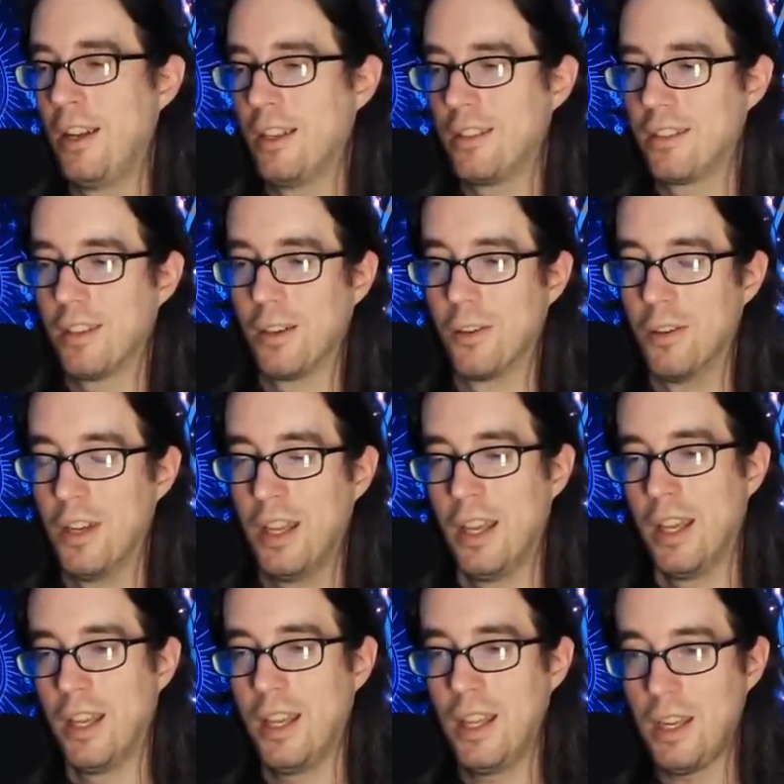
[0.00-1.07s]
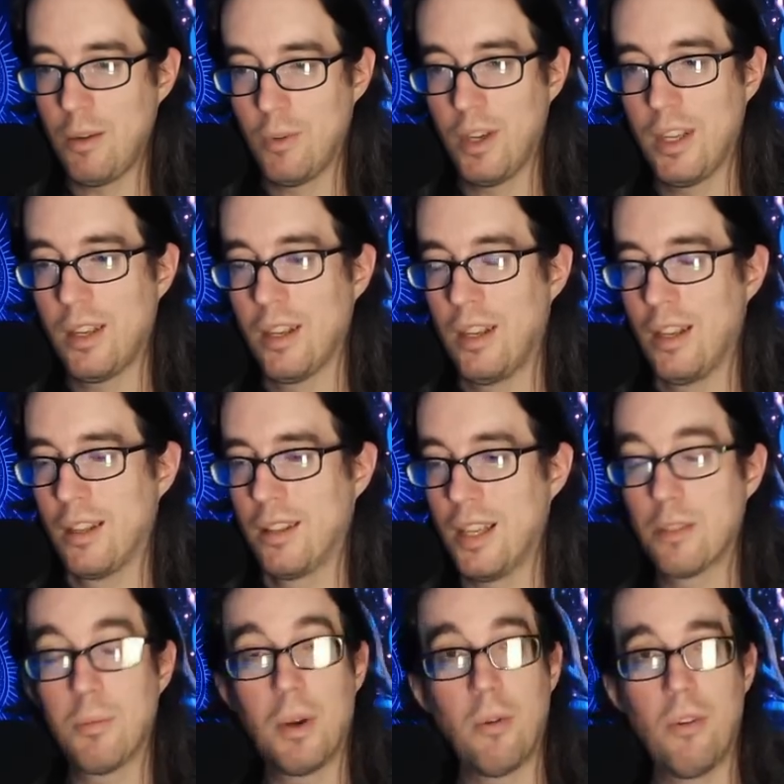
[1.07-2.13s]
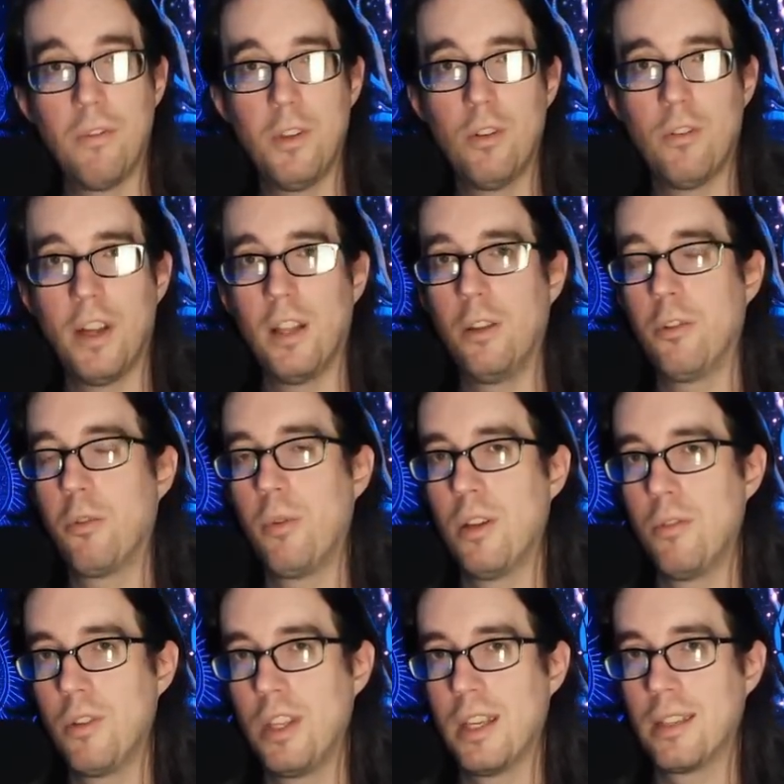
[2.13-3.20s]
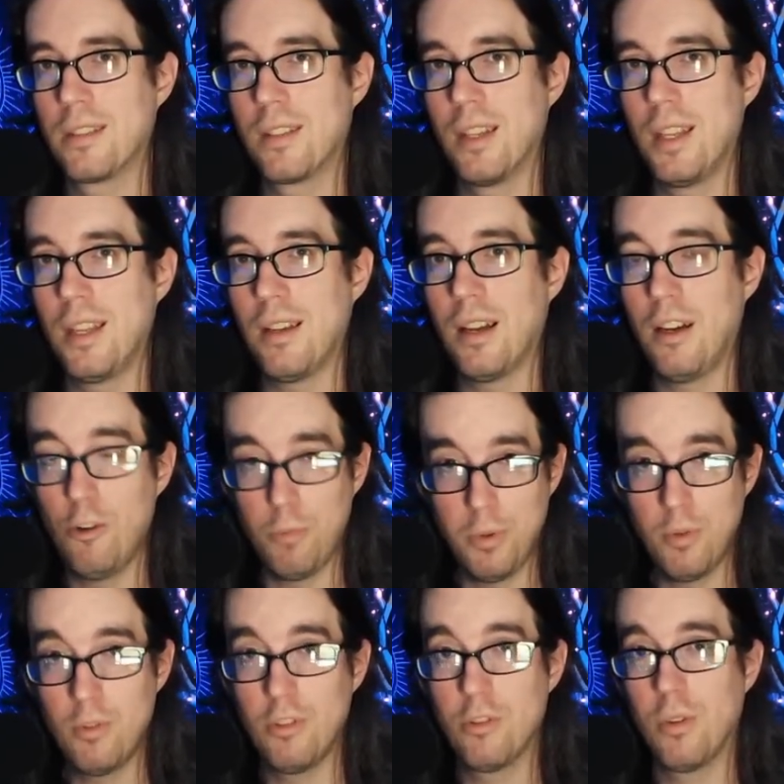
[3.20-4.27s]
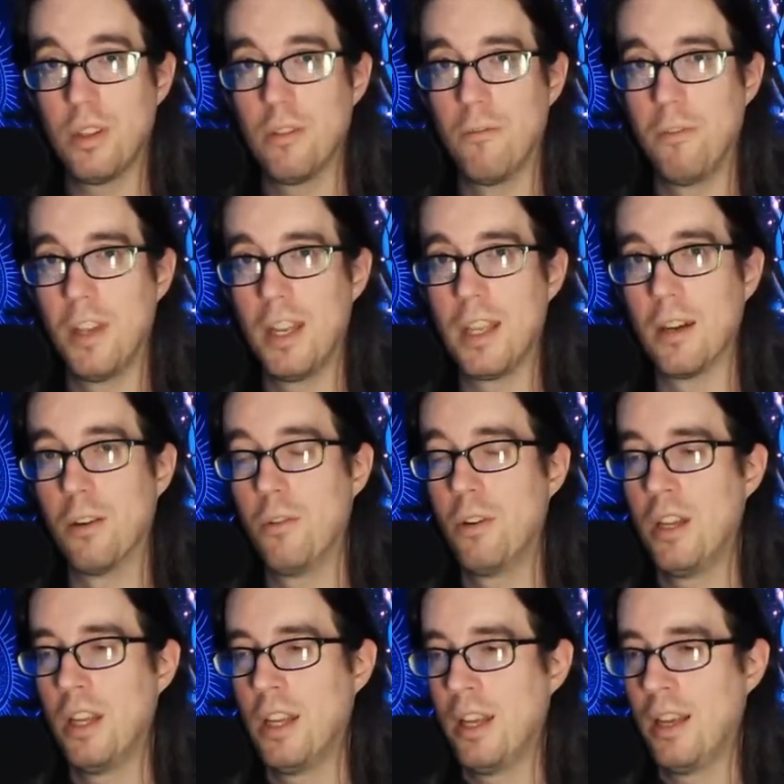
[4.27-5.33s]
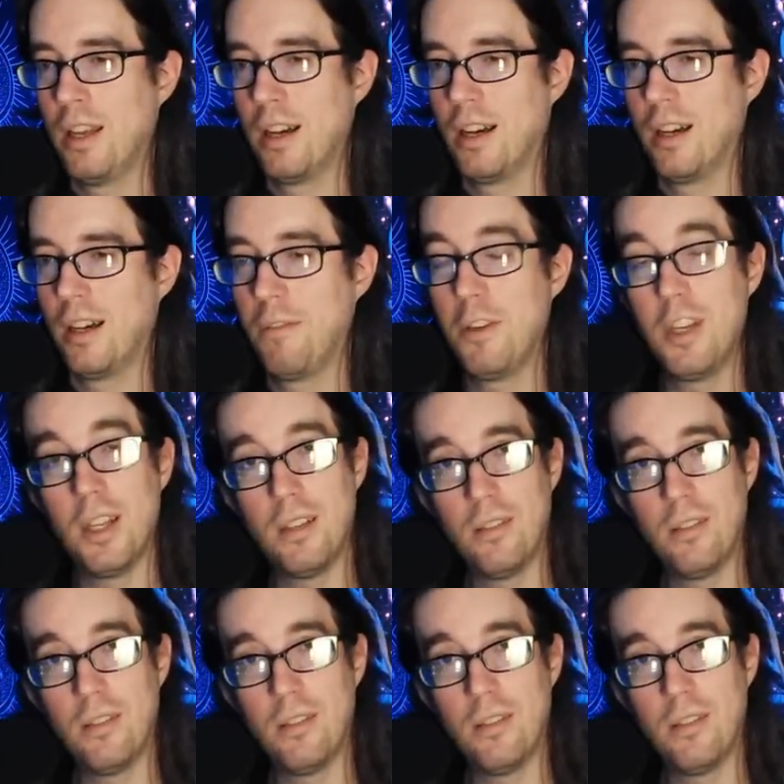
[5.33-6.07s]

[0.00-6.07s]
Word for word: So anyway, that's my review of Halo three O D S T. I hope you enjoyed the video. Uh, if you did,